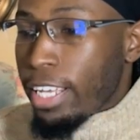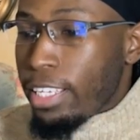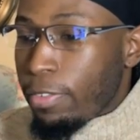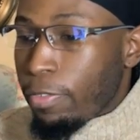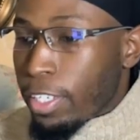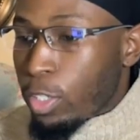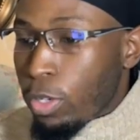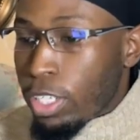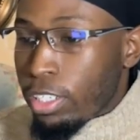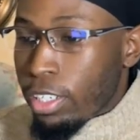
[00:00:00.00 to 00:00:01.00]
easy fix,
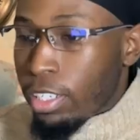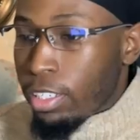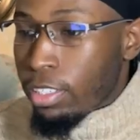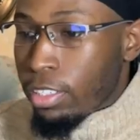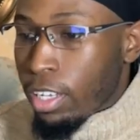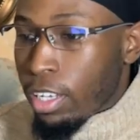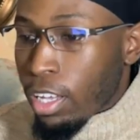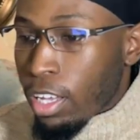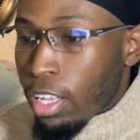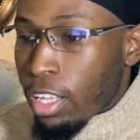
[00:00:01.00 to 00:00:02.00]
which is
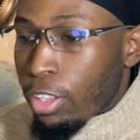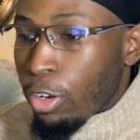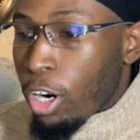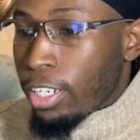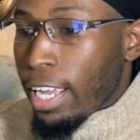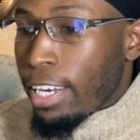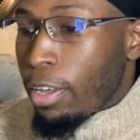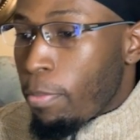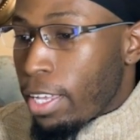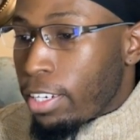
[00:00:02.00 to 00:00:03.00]
the cart and
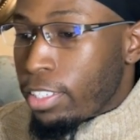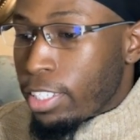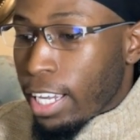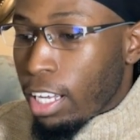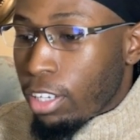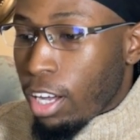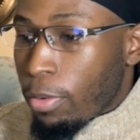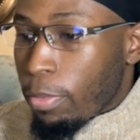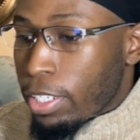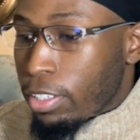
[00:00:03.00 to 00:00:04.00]
abandon checkout
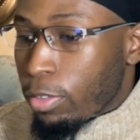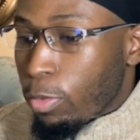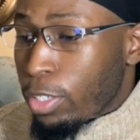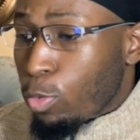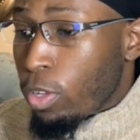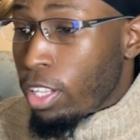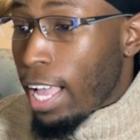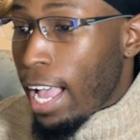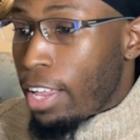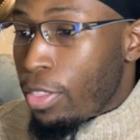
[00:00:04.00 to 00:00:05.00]
automation, which will
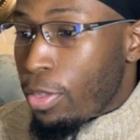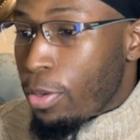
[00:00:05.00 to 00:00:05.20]
add